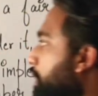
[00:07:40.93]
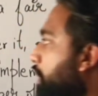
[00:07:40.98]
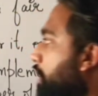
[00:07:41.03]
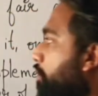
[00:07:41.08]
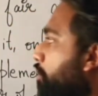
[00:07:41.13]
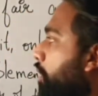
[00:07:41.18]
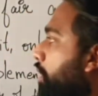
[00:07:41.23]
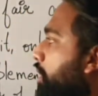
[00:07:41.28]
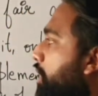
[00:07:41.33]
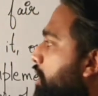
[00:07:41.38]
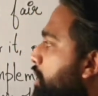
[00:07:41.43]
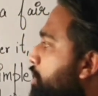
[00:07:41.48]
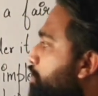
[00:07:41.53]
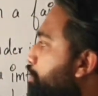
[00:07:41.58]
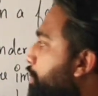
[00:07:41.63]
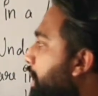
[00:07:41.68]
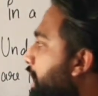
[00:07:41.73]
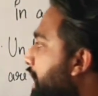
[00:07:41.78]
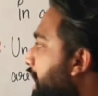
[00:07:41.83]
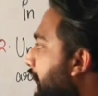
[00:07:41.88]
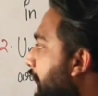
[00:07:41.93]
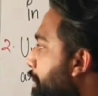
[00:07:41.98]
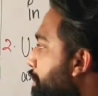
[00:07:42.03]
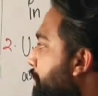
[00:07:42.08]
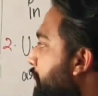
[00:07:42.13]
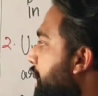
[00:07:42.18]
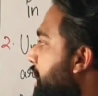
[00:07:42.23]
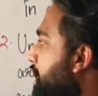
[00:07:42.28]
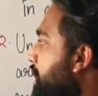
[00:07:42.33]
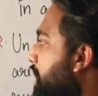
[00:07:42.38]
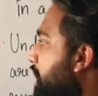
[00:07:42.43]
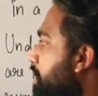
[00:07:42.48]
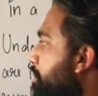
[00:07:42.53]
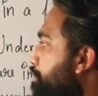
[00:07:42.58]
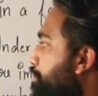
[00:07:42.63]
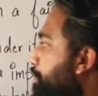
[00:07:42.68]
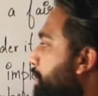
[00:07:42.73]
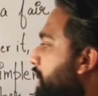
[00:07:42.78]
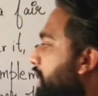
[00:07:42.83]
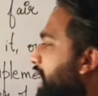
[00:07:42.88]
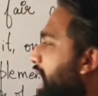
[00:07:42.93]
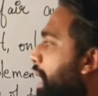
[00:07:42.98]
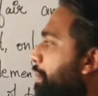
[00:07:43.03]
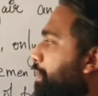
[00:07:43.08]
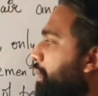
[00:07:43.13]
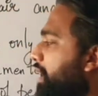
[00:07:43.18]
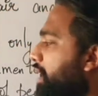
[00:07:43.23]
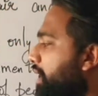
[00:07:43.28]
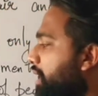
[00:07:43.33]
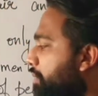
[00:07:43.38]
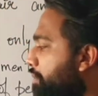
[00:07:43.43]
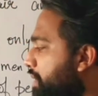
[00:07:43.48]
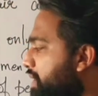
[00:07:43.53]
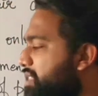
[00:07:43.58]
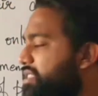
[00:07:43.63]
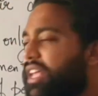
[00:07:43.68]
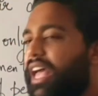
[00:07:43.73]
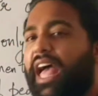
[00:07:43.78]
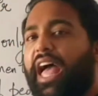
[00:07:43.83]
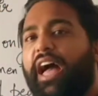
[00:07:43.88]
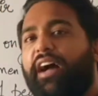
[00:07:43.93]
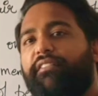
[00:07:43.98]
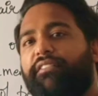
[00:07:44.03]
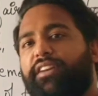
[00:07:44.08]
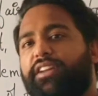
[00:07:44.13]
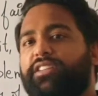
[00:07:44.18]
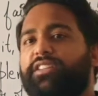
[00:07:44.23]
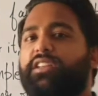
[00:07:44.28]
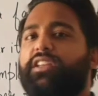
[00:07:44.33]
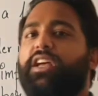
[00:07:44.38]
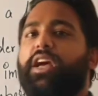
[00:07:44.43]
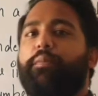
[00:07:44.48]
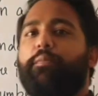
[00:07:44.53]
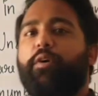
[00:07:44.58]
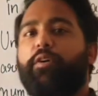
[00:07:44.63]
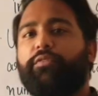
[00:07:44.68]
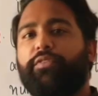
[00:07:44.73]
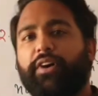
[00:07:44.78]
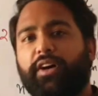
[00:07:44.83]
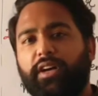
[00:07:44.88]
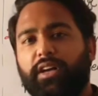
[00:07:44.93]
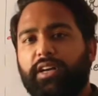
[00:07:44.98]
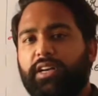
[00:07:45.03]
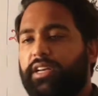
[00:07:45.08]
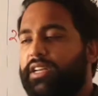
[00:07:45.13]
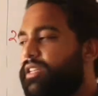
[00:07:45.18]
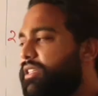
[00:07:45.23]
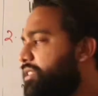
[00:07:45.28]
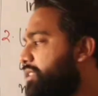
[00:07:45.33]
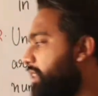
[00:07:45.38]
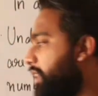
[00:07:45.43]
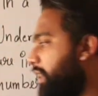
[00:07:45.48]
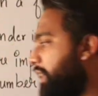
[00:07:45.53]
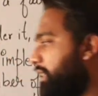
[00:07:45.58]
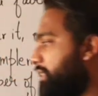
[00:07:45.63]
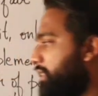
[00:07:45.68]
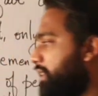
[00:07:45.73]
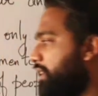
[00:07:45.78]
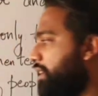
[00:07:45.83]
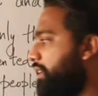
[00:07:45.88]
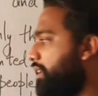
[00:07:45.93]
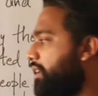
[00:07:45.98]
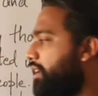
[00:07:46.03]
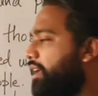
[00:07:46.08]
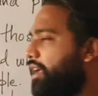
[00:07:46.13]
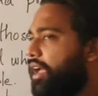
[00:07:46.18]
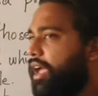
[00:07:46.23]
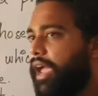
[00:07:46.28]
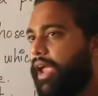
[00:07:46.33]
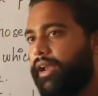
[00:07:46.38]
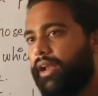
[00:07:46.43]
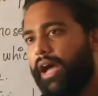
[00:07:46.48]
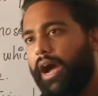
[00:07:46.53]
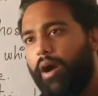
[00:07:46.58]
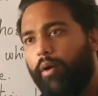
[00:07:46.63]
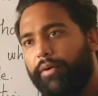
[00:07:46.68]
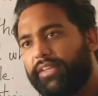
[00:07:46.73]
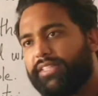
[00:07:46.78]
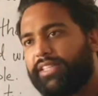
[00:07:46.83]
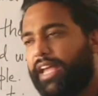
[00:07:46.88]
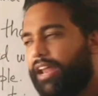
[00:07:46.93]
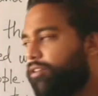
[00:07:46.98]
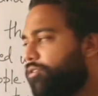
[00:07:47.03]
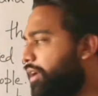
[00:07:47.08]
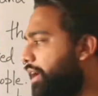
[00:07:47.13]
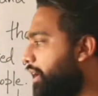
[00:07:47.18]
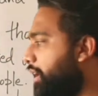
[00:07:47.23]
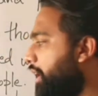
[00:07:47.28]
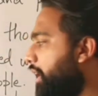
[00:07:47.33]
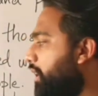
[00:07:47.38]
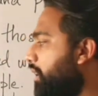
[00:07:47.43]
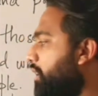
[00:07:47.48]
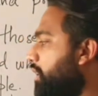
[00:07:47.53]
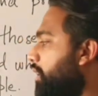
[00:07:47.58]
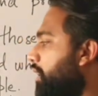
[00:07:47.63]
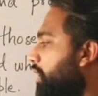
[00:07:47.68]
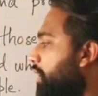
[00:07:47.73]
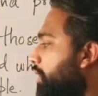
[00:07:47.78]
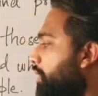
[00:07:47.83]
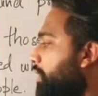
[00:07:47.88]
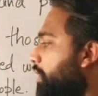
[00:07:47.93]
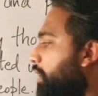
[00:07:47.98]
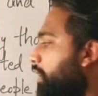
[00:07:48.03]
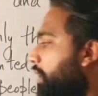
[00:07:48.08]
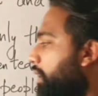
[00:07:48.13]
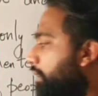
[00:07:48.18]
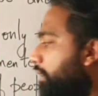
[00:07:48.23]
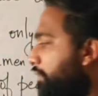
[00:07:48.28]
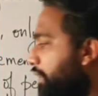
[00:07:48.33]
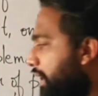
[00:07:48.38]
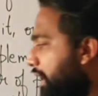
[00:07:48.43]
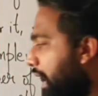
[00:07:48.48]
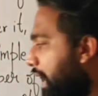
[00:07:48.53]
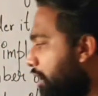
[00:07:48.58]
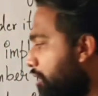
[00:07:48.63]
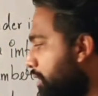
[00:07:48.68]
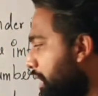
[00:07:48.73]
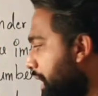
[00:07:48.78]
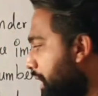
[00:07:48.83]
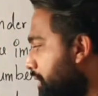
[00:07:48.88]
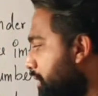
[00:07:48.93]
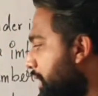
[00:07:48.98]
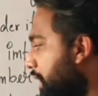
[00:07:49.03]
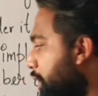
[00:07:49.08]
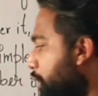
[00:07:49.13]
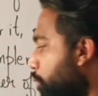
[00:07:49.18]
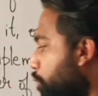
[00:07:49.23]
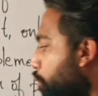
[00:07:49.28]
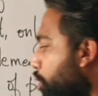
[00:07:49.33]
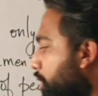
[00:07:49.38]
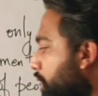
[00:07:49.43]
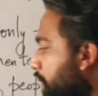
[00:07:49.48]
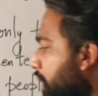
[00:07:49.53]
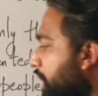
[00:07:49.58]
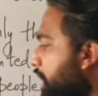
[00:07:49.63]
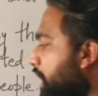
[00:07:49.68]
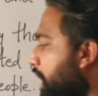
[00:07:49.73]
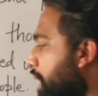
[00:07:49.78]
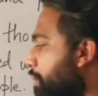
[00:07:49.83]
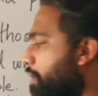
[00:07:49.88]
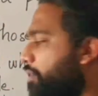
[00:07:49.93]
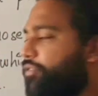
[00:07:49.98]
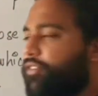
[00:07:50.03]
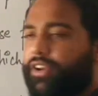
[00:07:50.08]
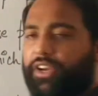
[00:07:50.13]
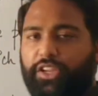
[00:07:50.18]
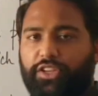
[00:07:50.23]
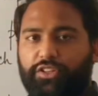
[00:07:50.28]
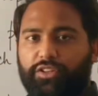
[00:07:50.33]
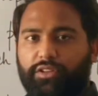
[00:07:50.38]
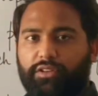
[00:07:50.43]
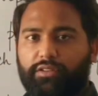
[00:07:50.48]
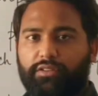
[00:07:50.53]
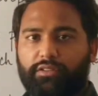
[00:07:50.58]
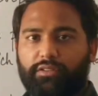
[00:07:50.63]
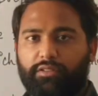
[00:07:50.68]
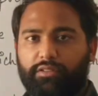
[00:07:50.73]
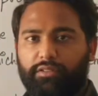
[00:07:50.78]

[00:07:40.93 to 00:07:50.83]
What is per capita income? Per capita income is average income of a citizen. And how it's calculated? We calculate the total income of a nation.